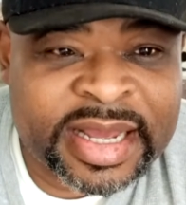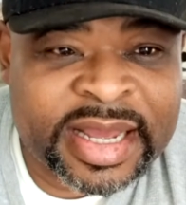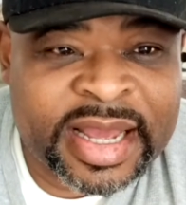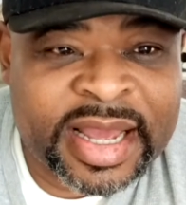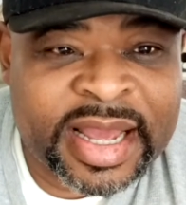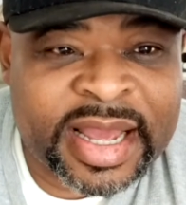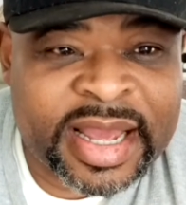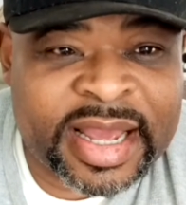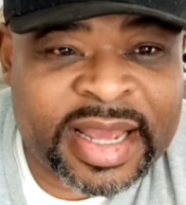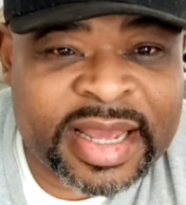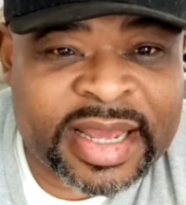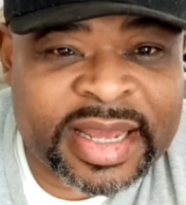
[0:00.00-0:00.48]

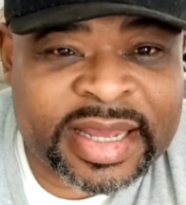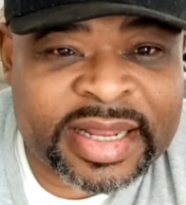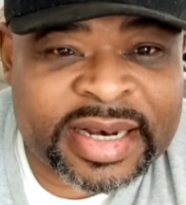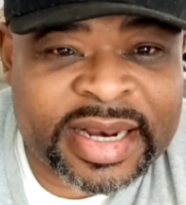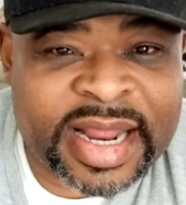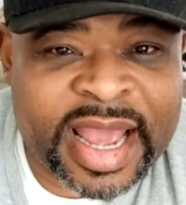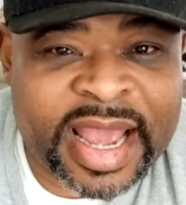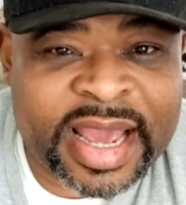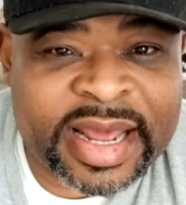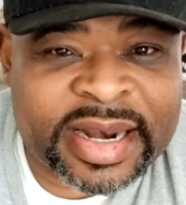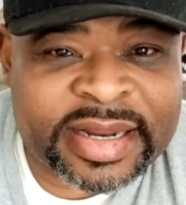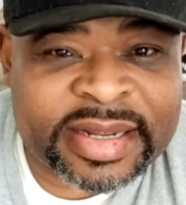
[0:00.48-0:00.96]
and
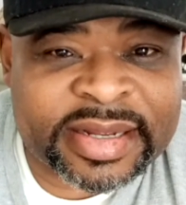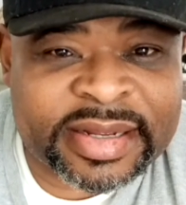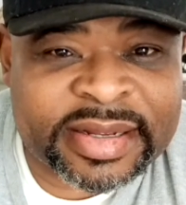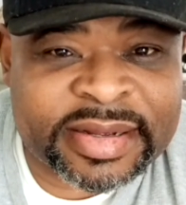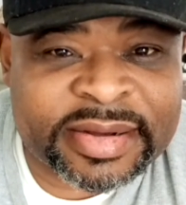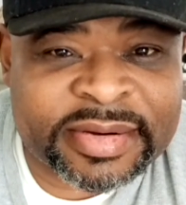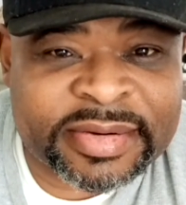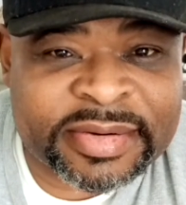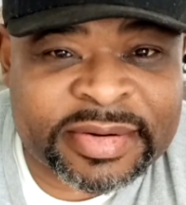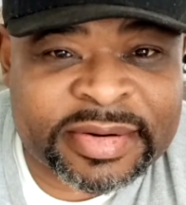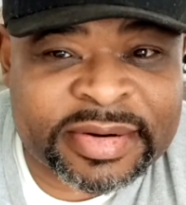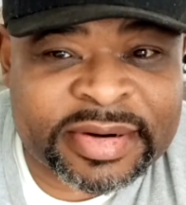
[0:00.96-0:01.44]
adding
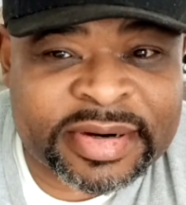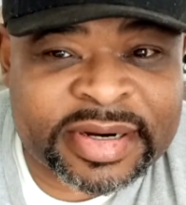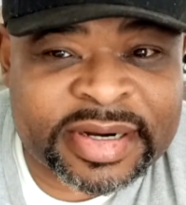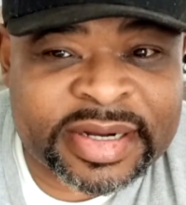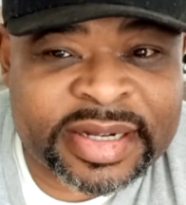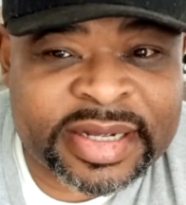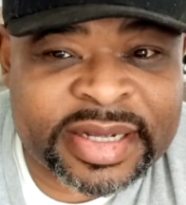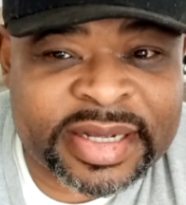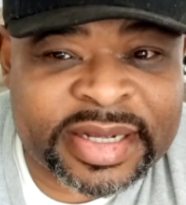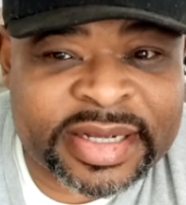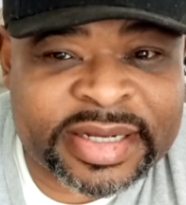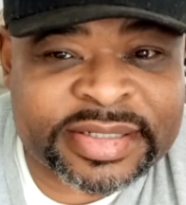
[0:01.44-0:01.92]
your
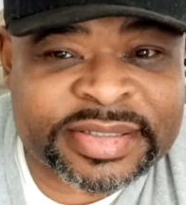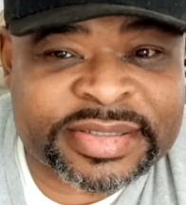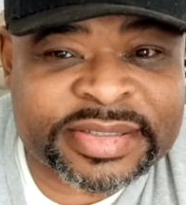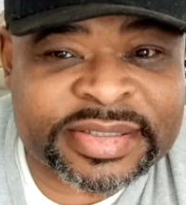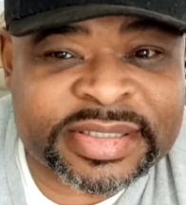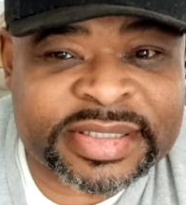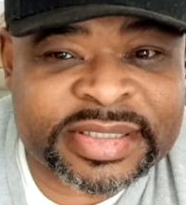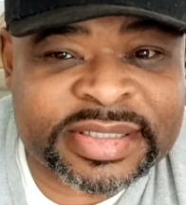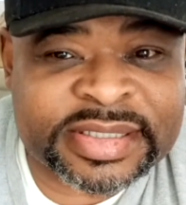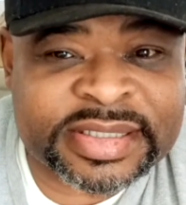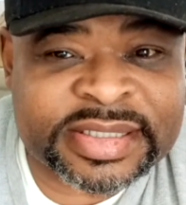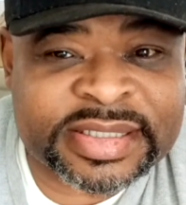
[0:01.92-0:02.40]

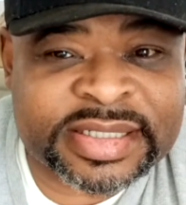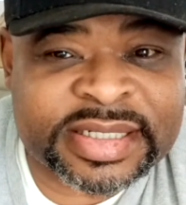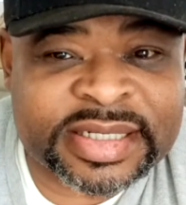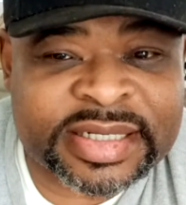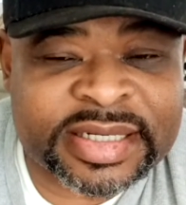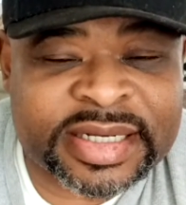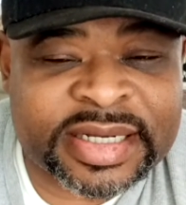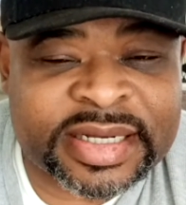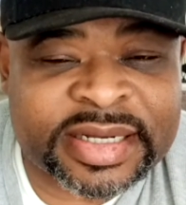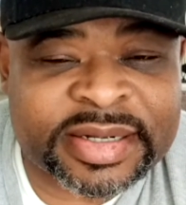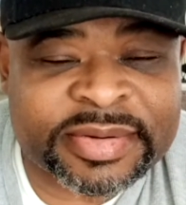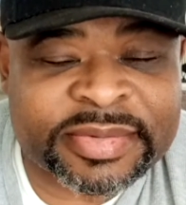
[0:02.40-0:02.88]
entries
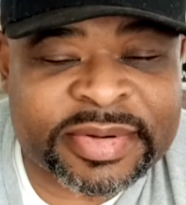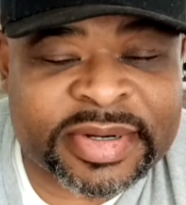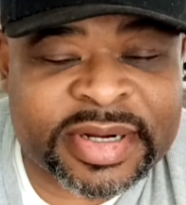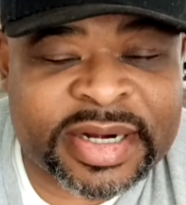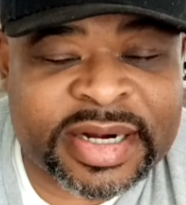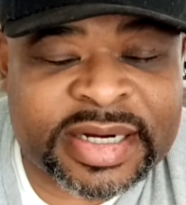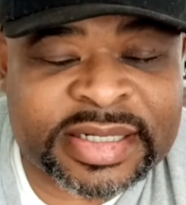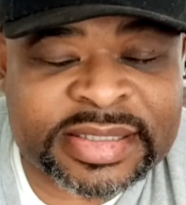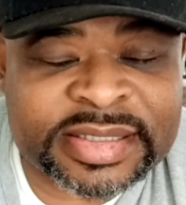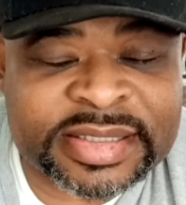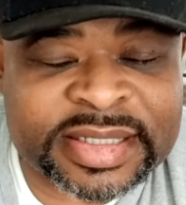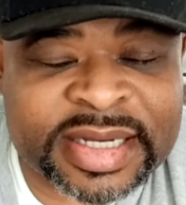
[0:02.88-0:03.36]
in
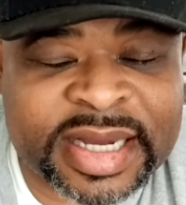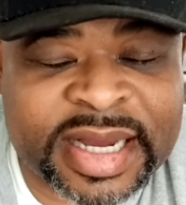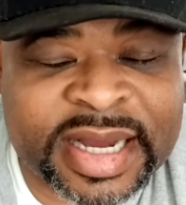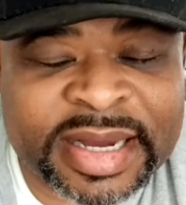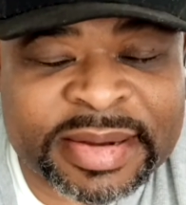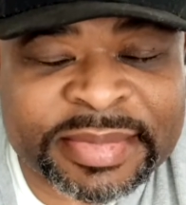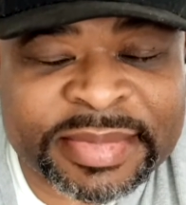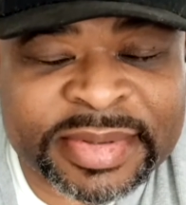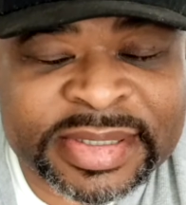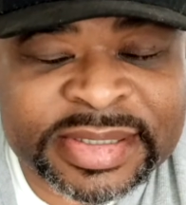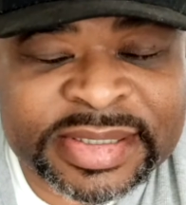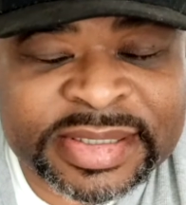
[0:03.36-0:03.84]
regards to
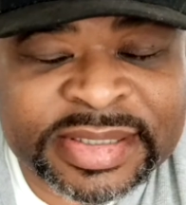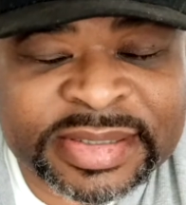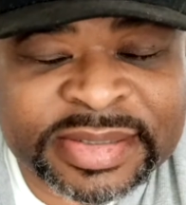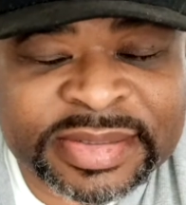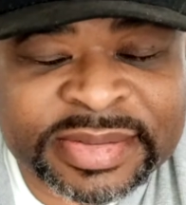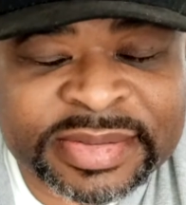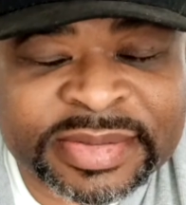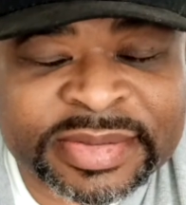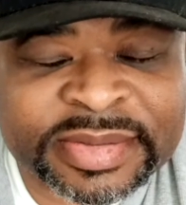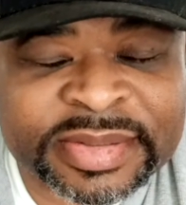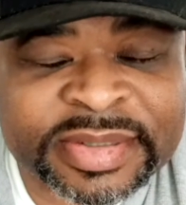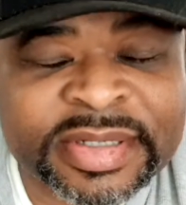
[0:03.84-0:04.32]
comments
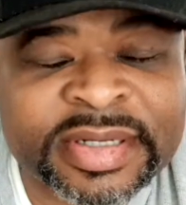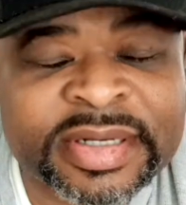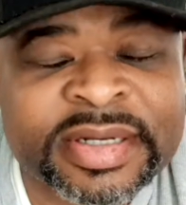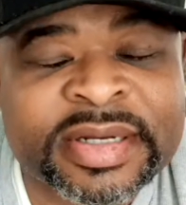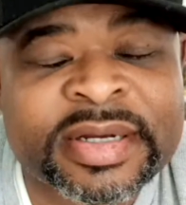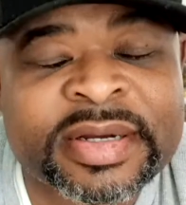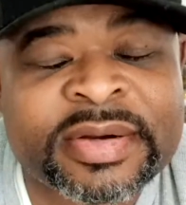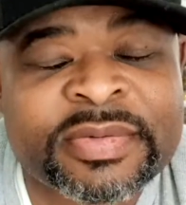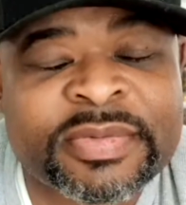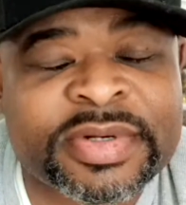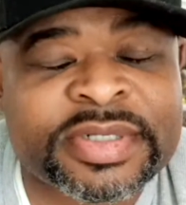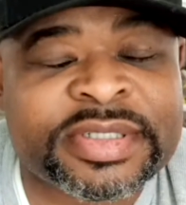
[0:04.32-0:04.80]
to
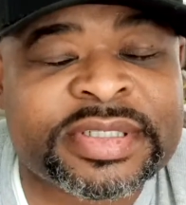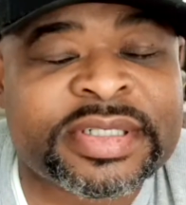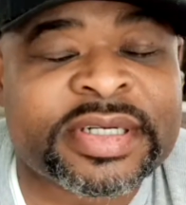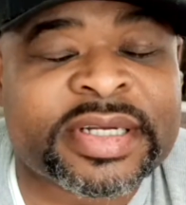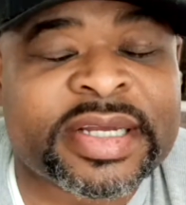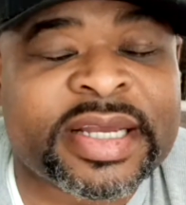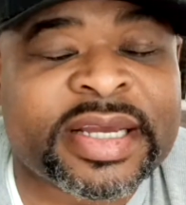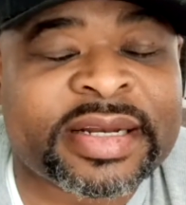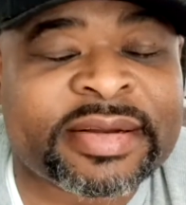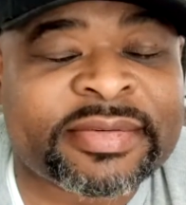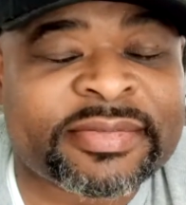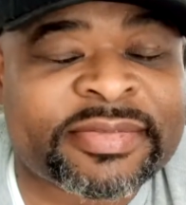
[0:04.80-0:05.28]
what you're
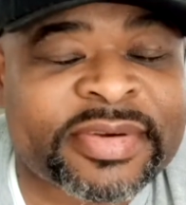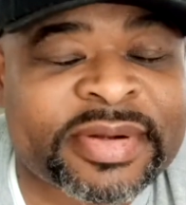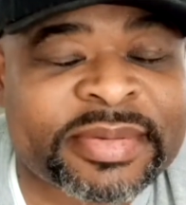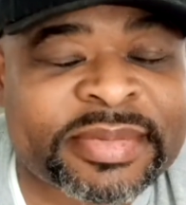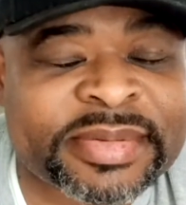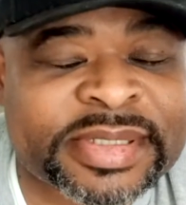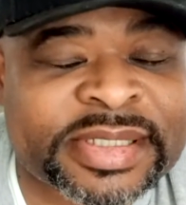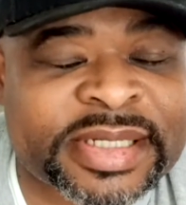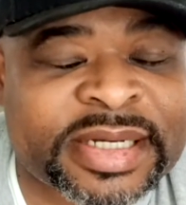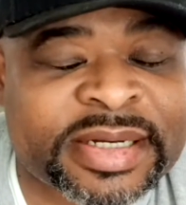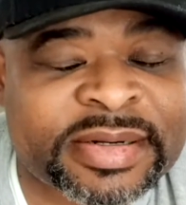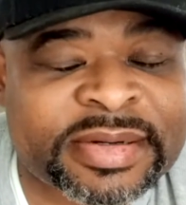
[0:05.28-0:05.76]
getting from it,
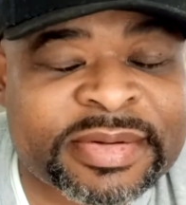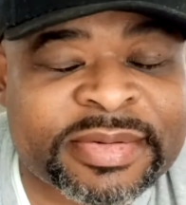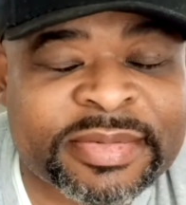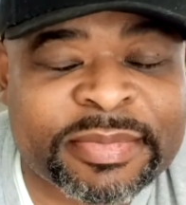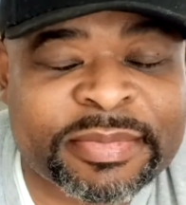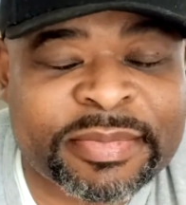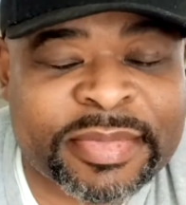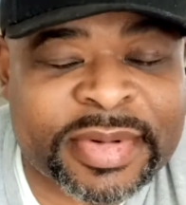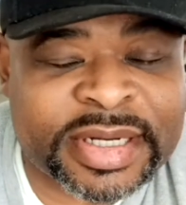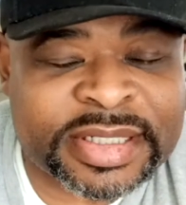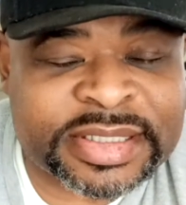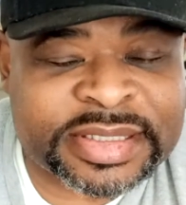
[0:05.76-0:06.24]
so
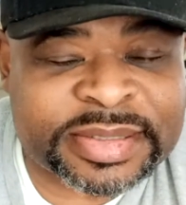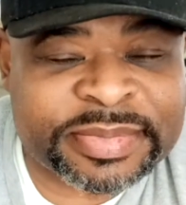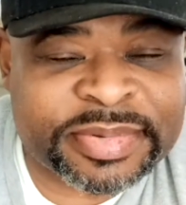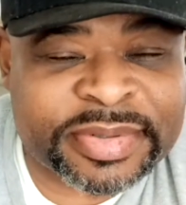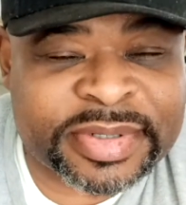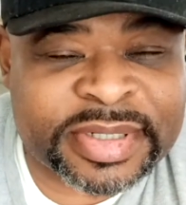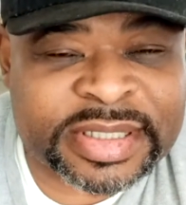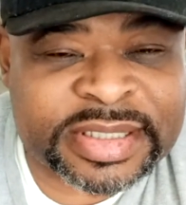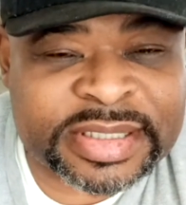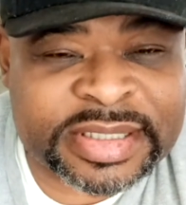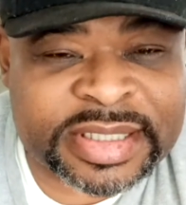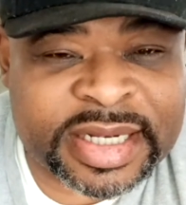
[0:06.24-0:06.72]
much
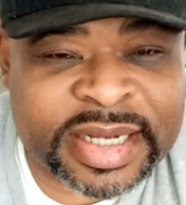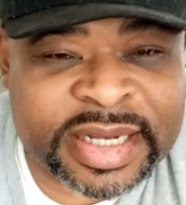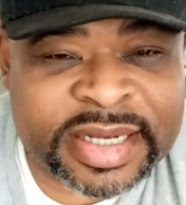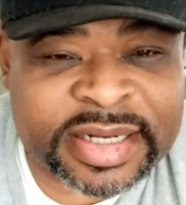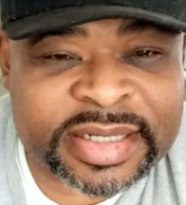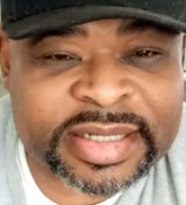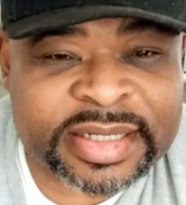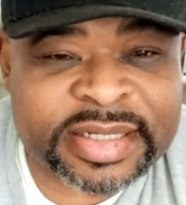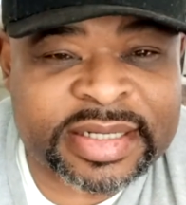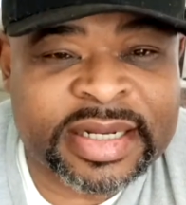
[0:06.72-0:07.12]
appreciated.